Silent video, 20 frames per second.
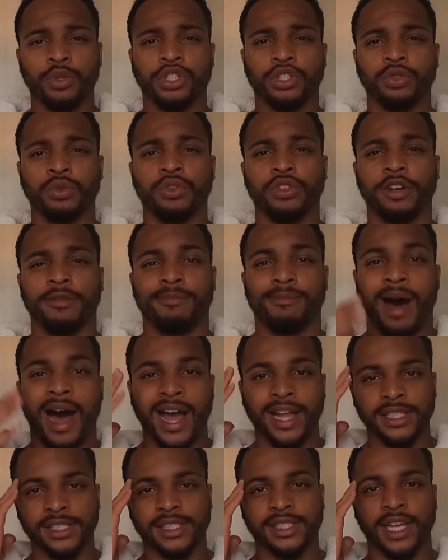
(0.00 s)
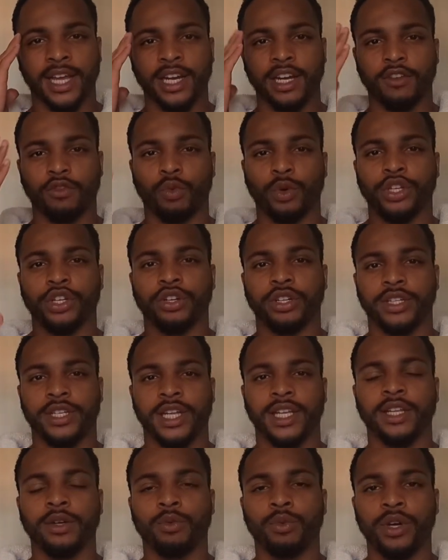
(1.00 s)
with you the mindset of when you're
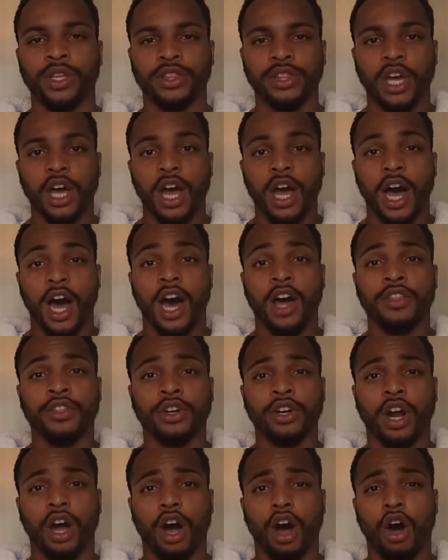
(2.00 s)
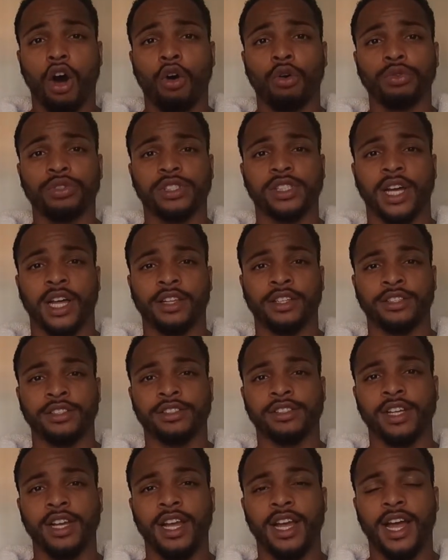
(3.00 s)
dealing with other
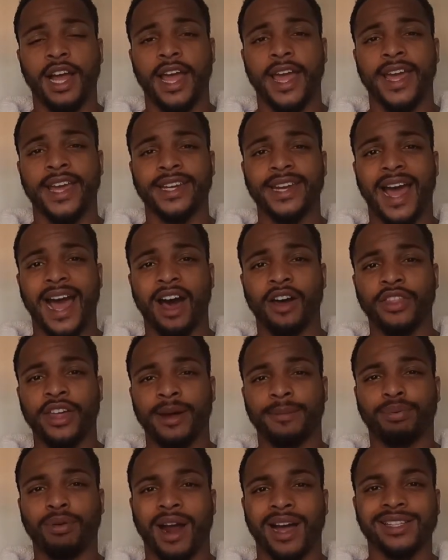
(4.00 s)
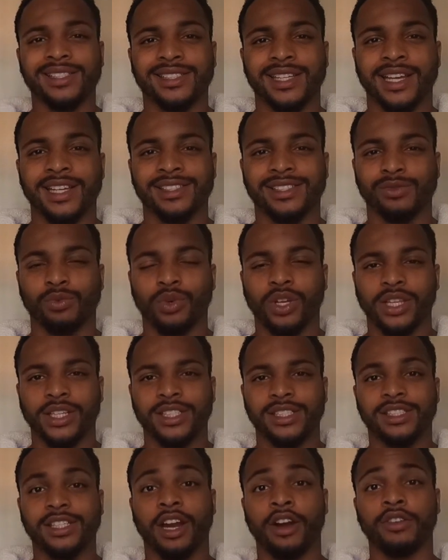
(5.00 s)
wholesalers and how that process
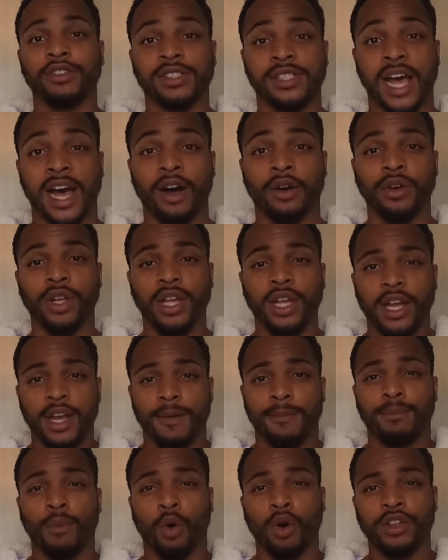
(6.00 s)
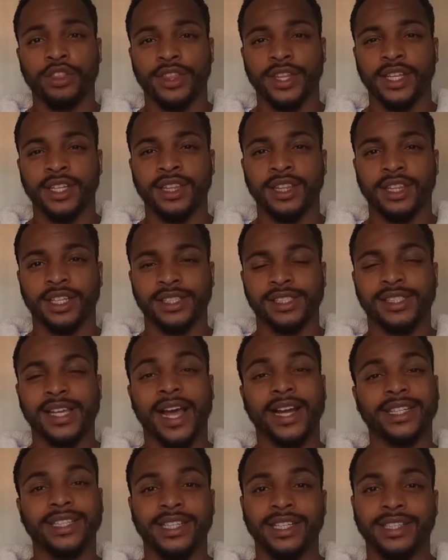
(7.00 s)
really turns out, more than the
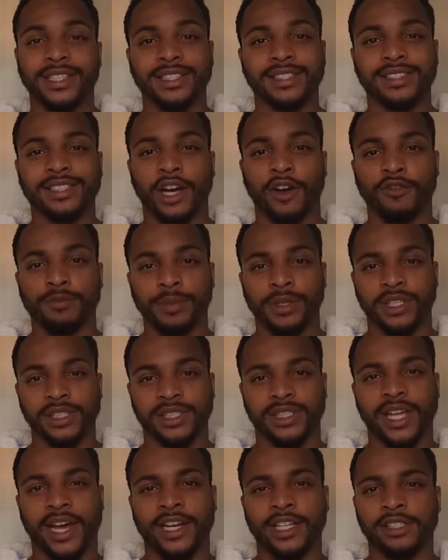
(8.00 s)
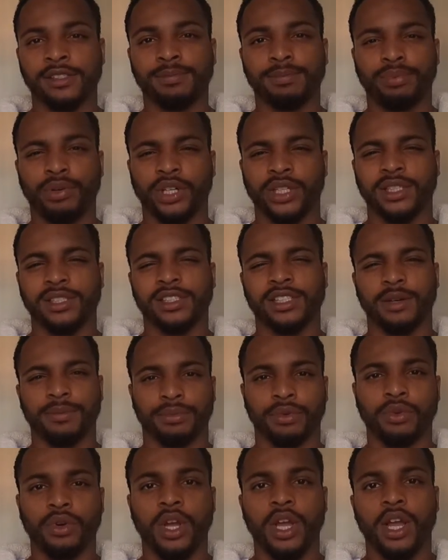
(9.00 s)
technique itself, because that is pretty
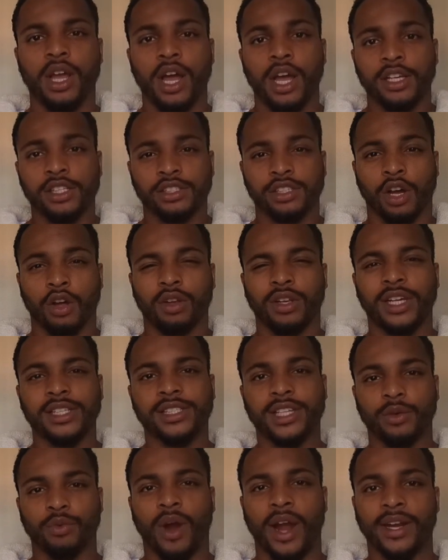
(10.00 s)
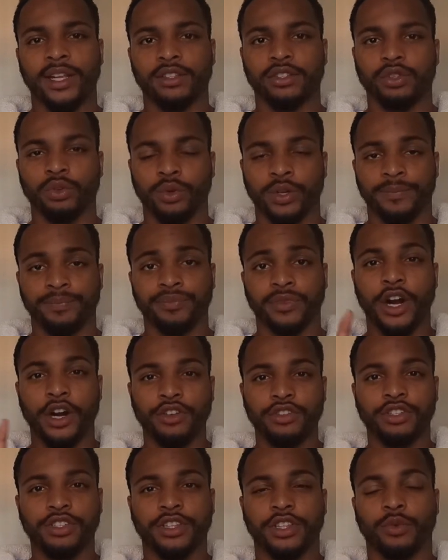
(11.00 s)
simple. So let's get right into it.
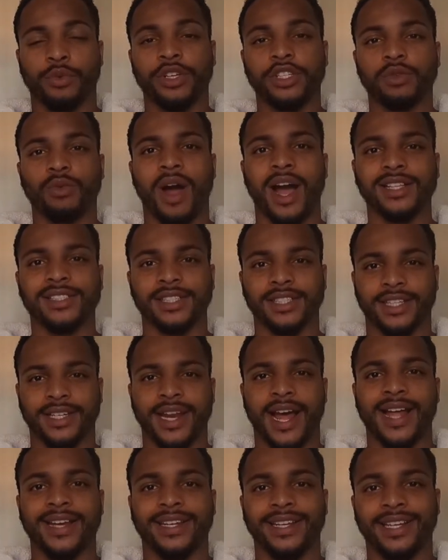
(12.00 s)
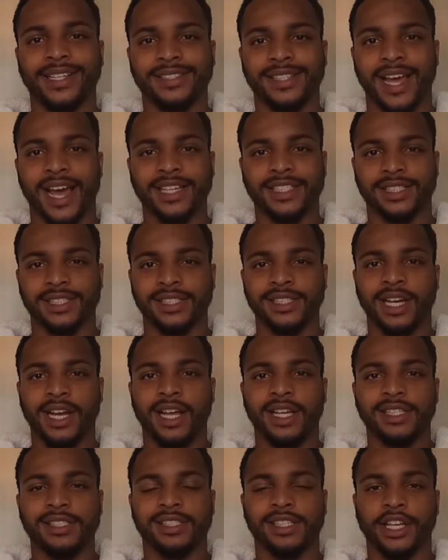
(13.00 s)
First, the reason why it's a good idea to actually
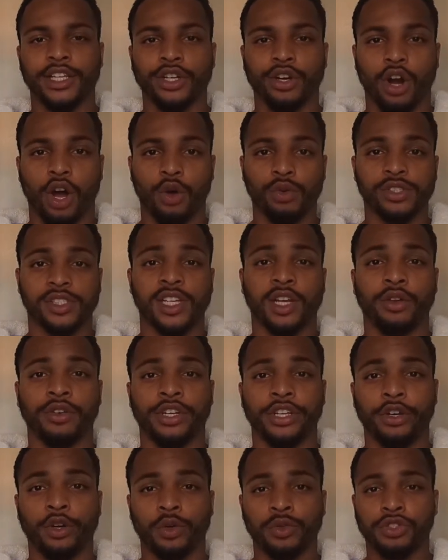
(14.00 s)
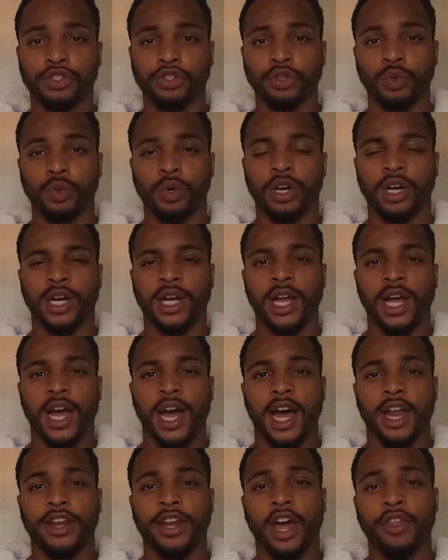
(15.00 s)
send your wholesale deal to
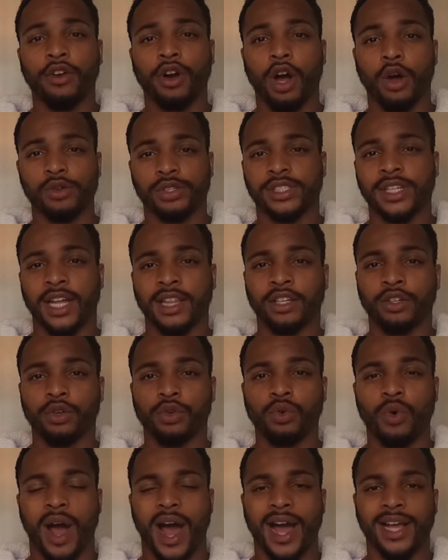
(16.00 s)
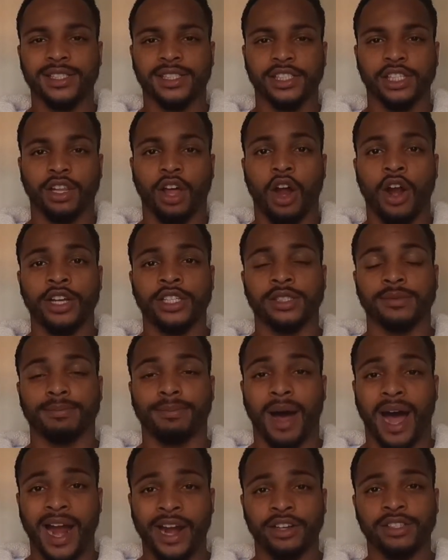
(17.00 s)
another wholesaler who has a large
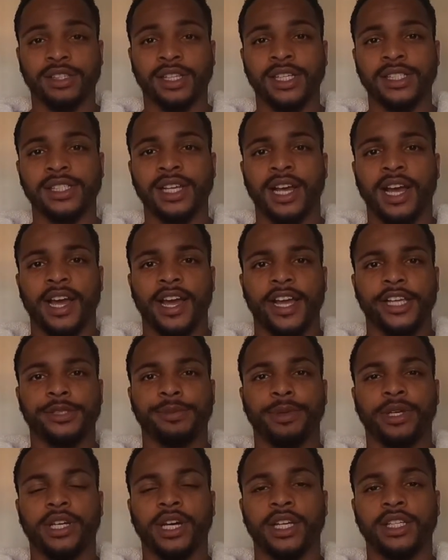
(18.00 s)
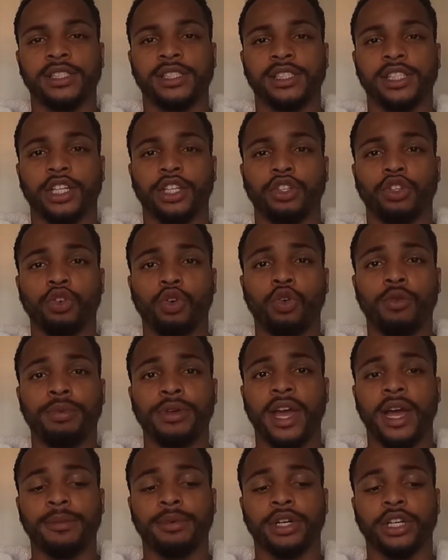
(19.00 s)
buyers list is because you will
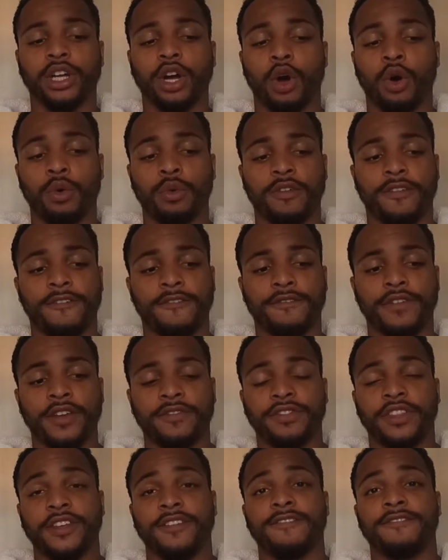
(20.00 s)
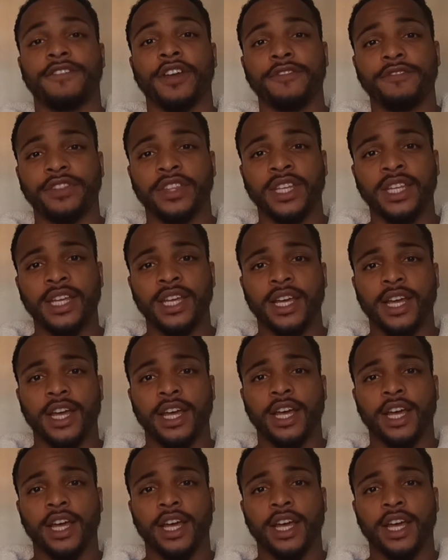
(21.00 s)
be able to go 50-50,